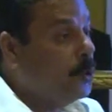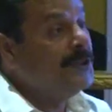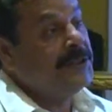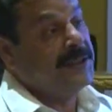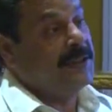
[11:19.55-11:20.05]

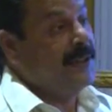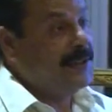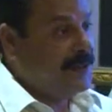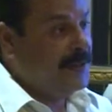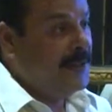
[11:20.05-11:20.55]
adolescent
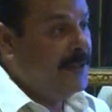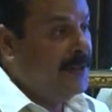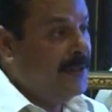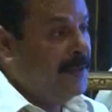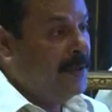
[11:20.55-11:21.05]
girls.
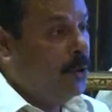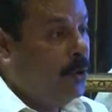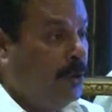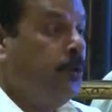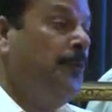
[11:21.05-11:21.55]

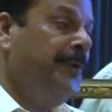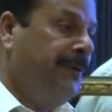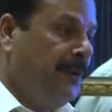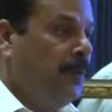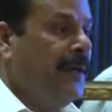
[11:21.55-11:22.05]
Although we
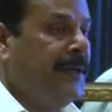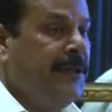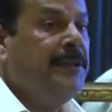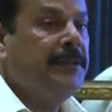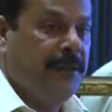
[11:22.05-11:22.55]
were
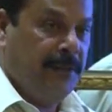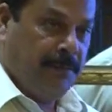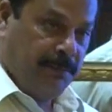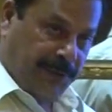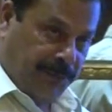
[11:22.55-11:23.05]
working
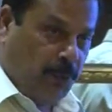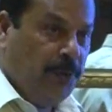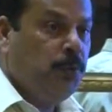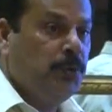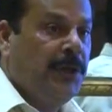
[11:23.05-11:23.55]

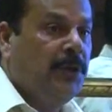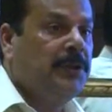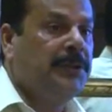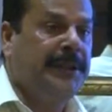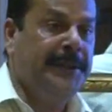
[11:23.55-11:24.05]
before
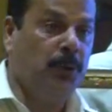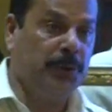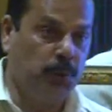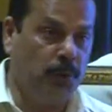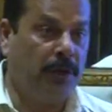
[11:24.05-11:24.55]
2003
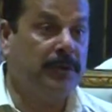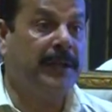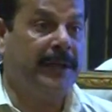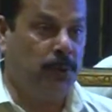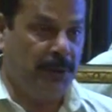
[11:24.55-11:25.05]
also on
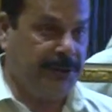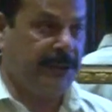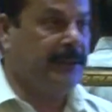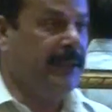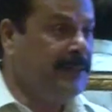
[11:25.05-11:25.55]
the
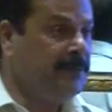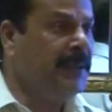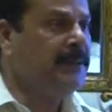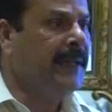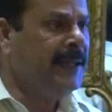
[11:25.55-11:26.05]
adolescent girls,
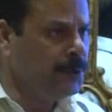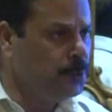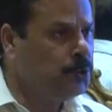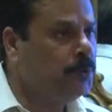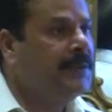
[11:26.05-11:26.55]
but that
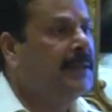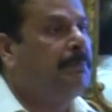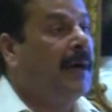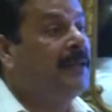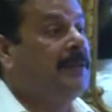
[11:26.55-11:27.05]
used to be the
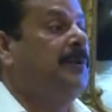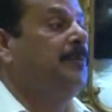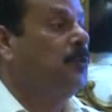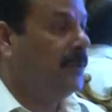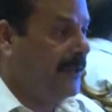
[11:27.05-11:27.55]
part of the
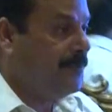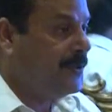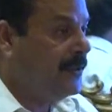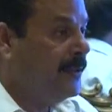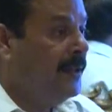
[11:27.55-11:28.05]

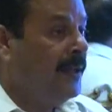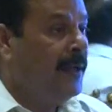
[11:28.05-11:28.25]
programs.